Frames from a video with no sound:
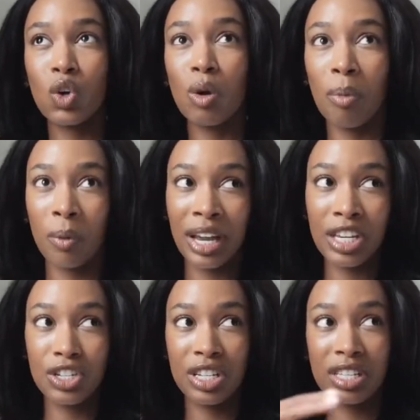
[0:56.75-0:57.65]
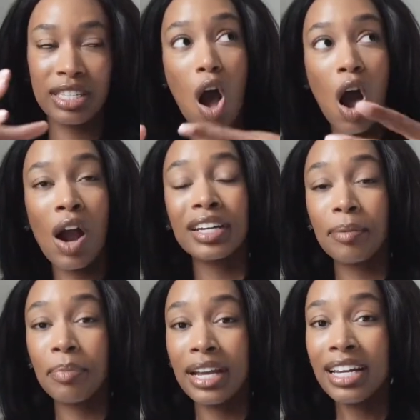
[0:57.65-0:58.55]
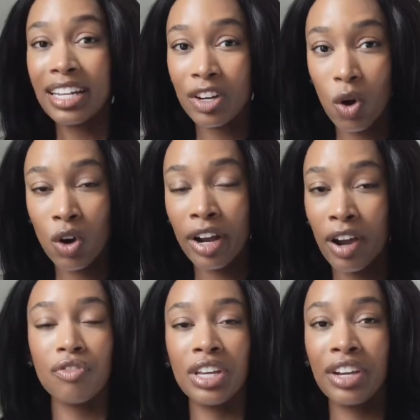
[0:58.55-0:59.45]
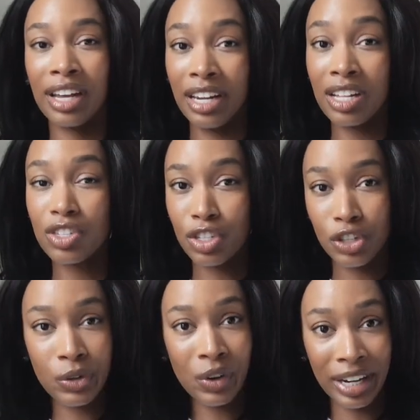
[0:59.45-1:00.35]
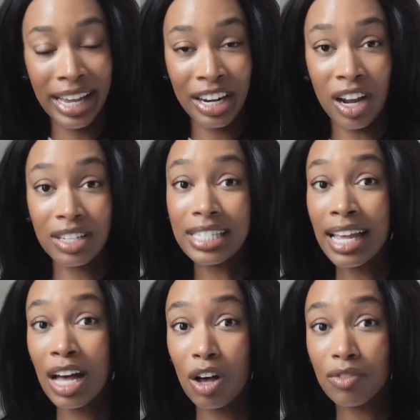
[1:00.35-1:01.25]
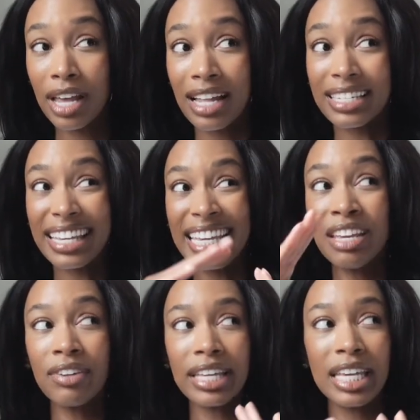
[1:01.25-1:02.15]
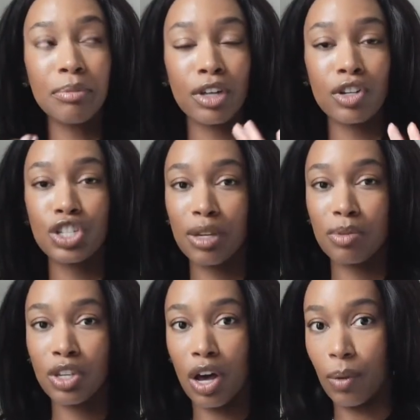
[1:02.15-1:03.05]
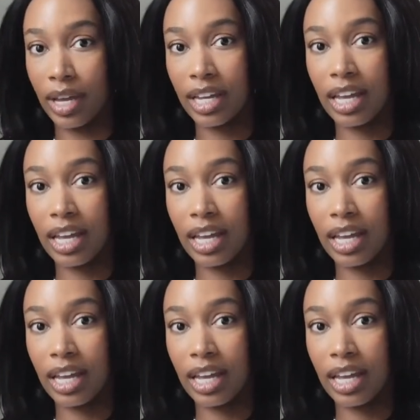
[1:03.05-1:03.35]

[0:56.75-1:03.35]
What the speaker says: corporations are dependent on our fear and insecurity in ourselves to even keep their ships going.